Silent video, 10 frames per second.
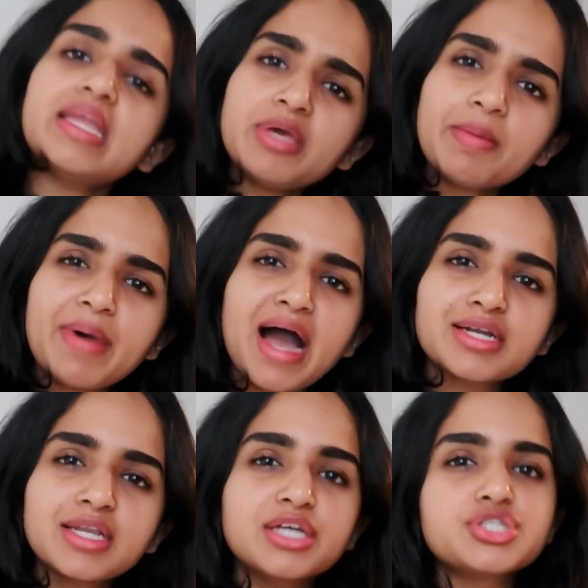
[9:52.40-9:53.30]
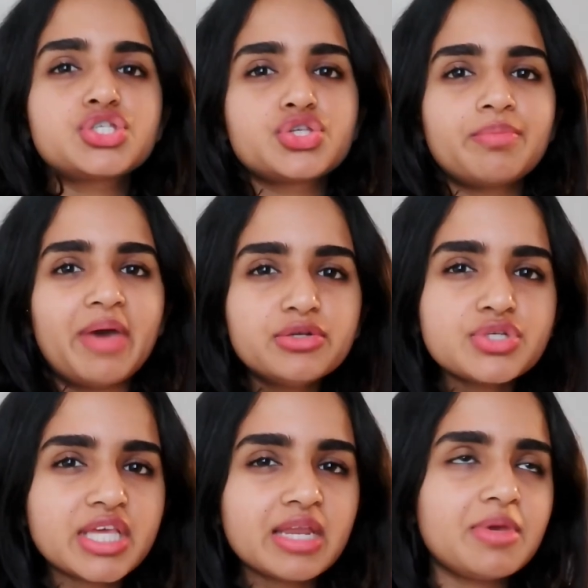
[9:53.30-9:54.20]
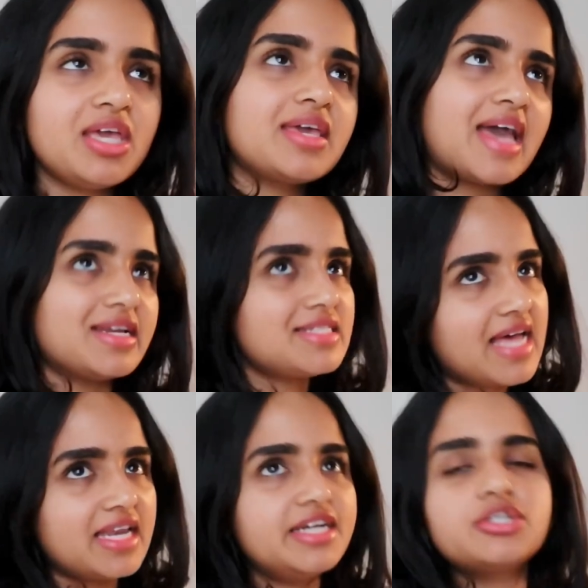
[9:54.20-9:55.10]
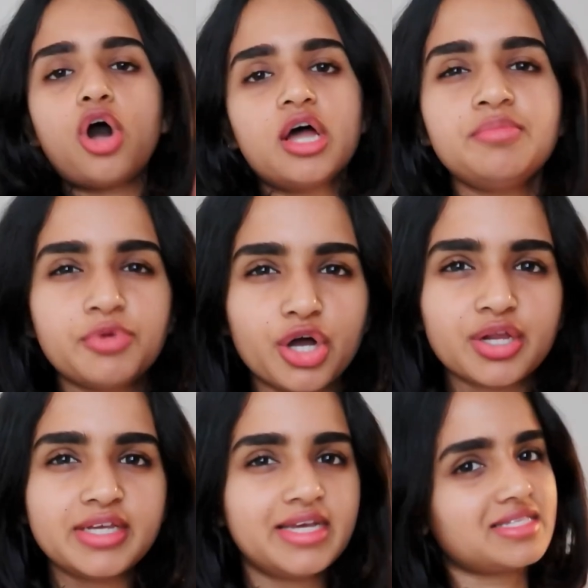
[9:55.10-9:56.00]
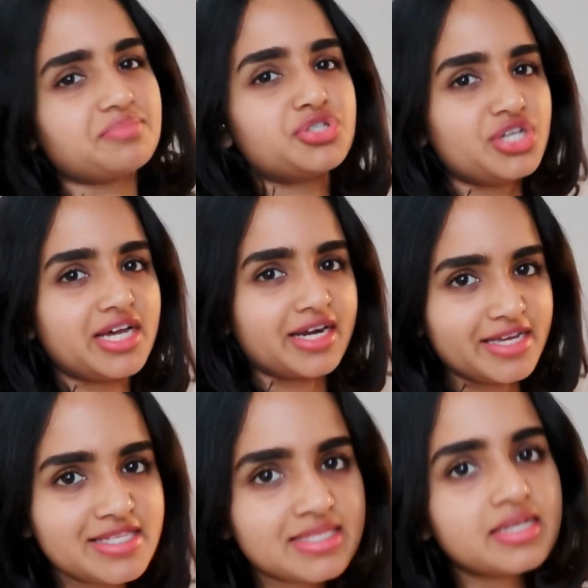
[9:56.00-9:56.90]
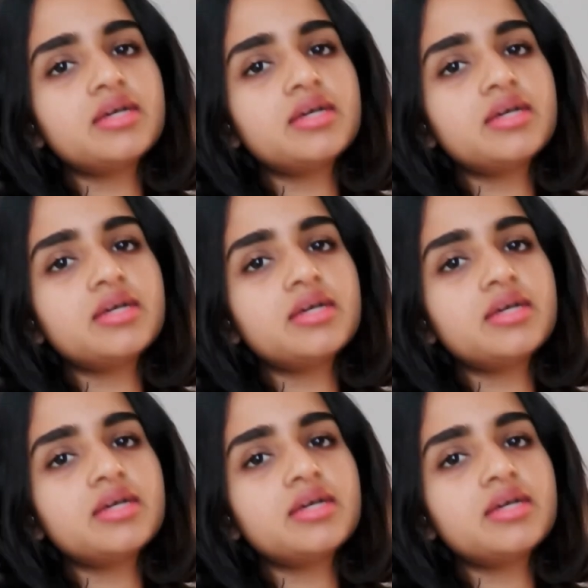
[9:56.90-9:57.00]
gonna be a packed lunch, so the menu is gonna be carrot salad, corn and broccoli, and some jeera rice.